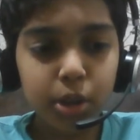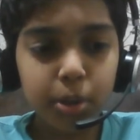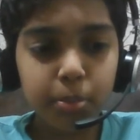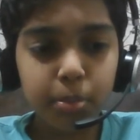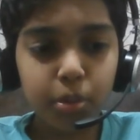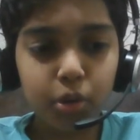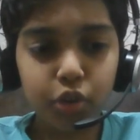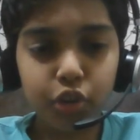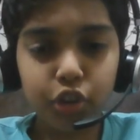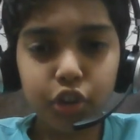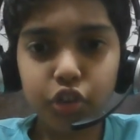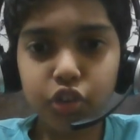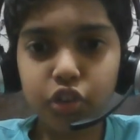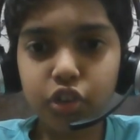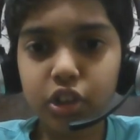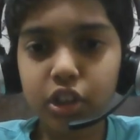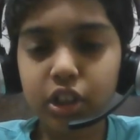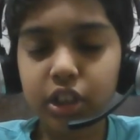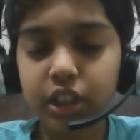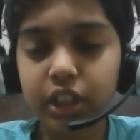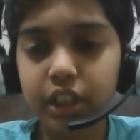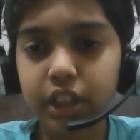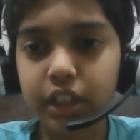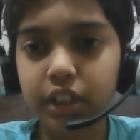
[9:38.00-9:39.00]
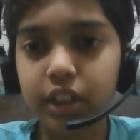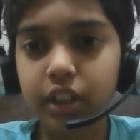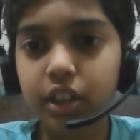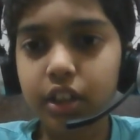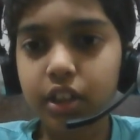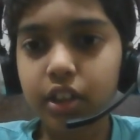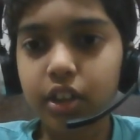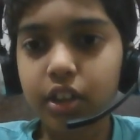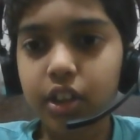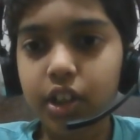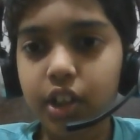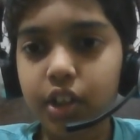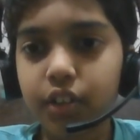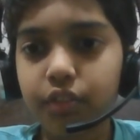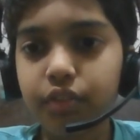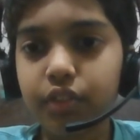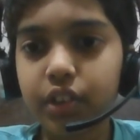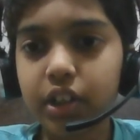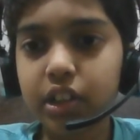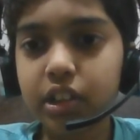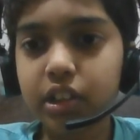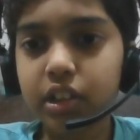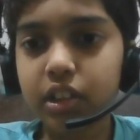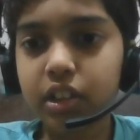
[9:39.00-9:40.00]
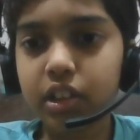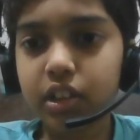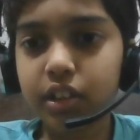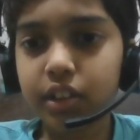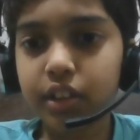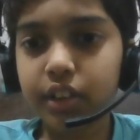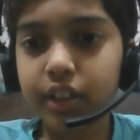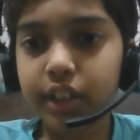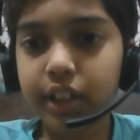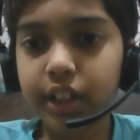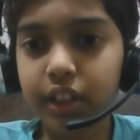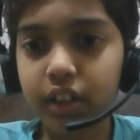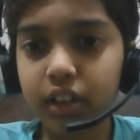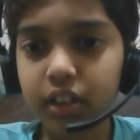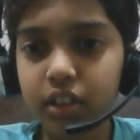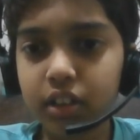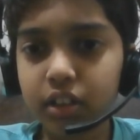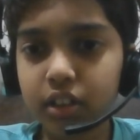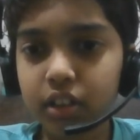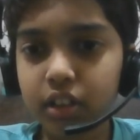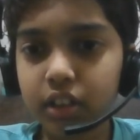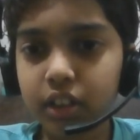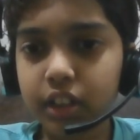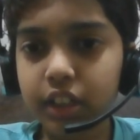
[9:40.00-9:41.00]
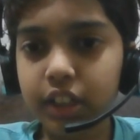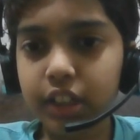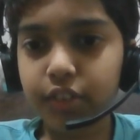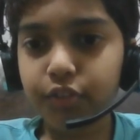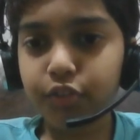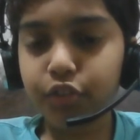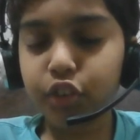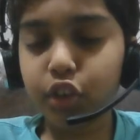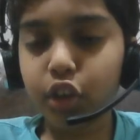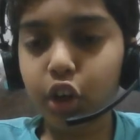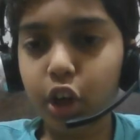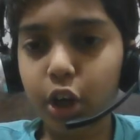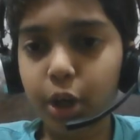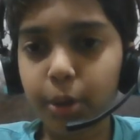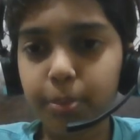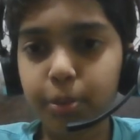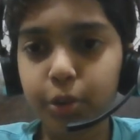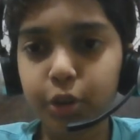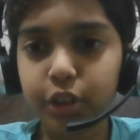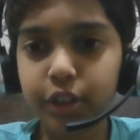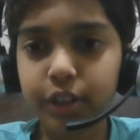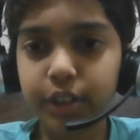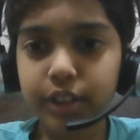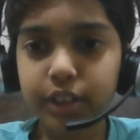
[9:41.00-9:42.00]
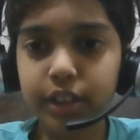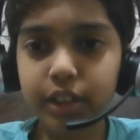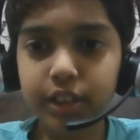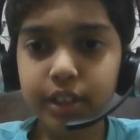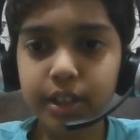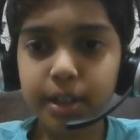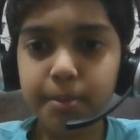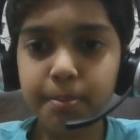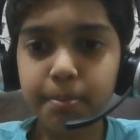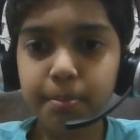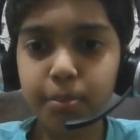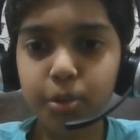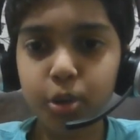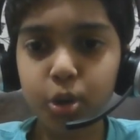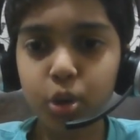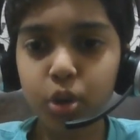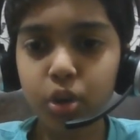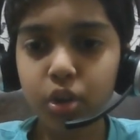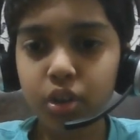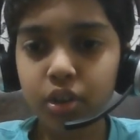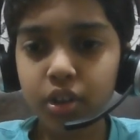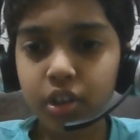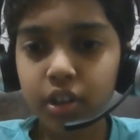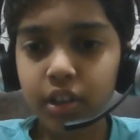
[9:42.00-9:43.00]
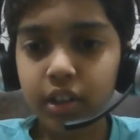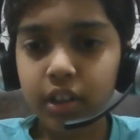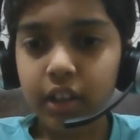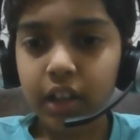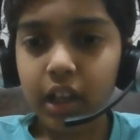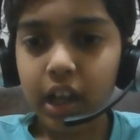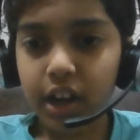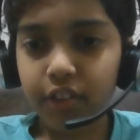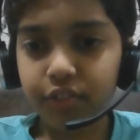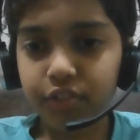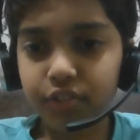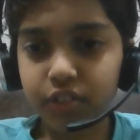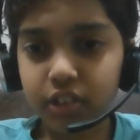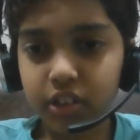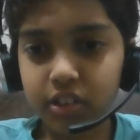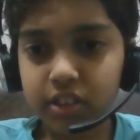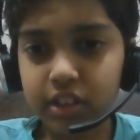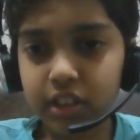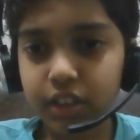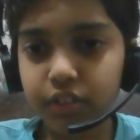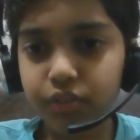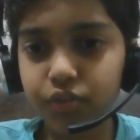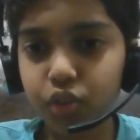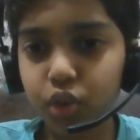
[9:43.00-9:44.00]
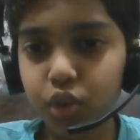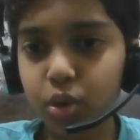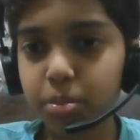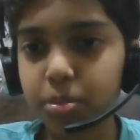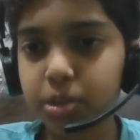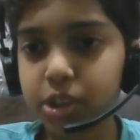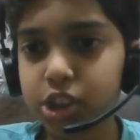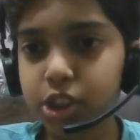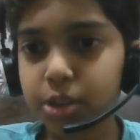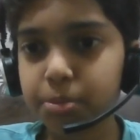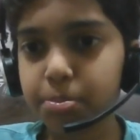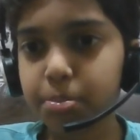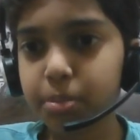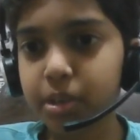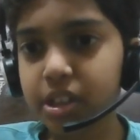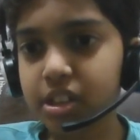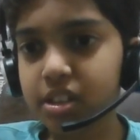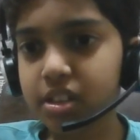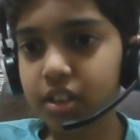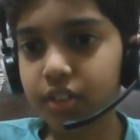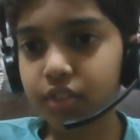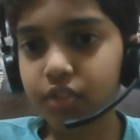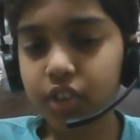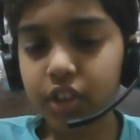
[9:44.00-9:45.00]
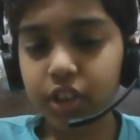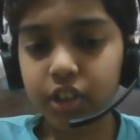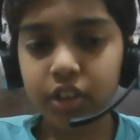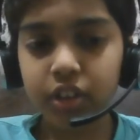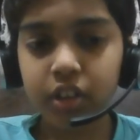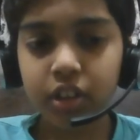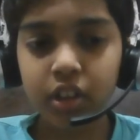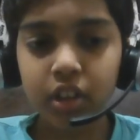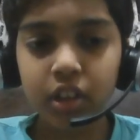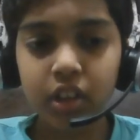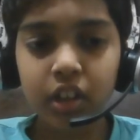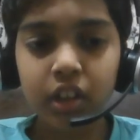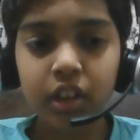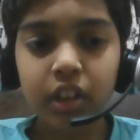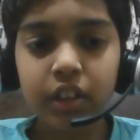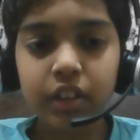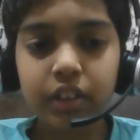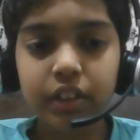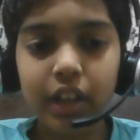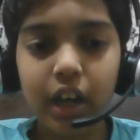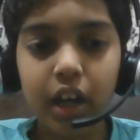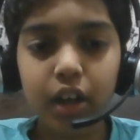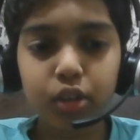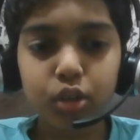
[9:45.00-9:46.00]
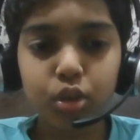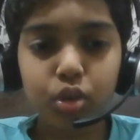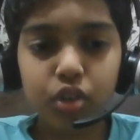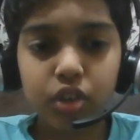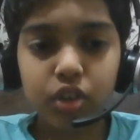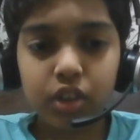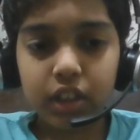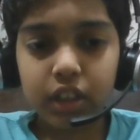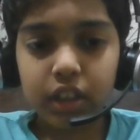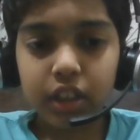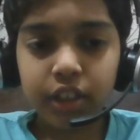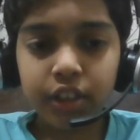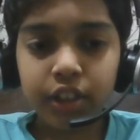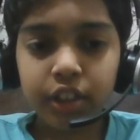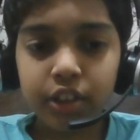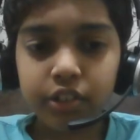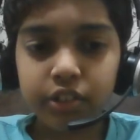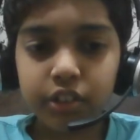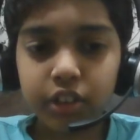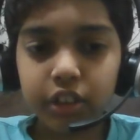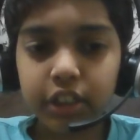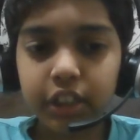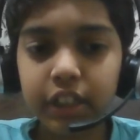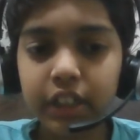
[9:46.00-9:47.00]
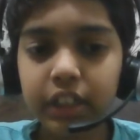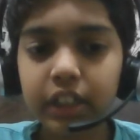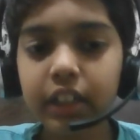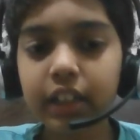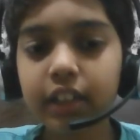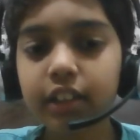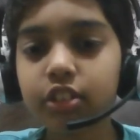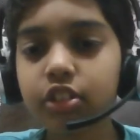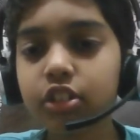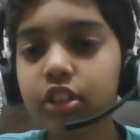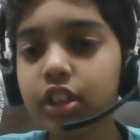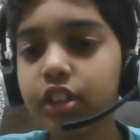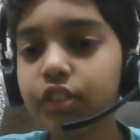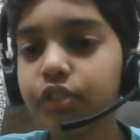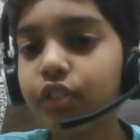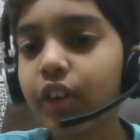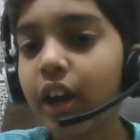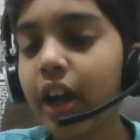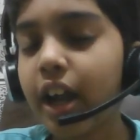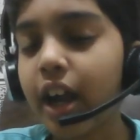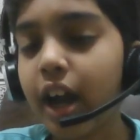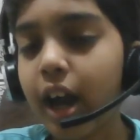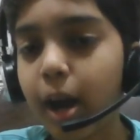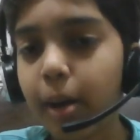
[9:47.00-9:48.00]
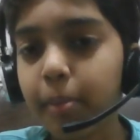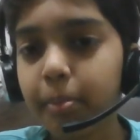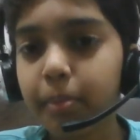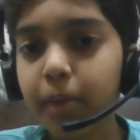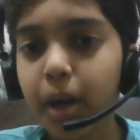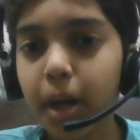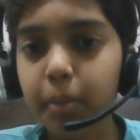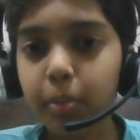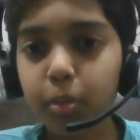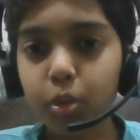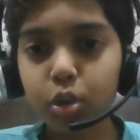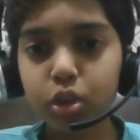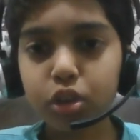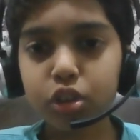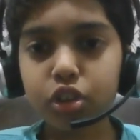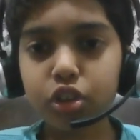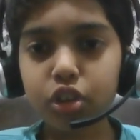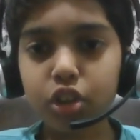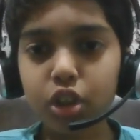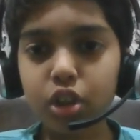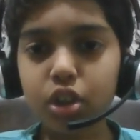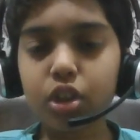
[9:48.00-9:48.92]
positionally? Well, it gives your opponent a tempo. After c4, bishop b7. Now you see the e takes d5 harm my position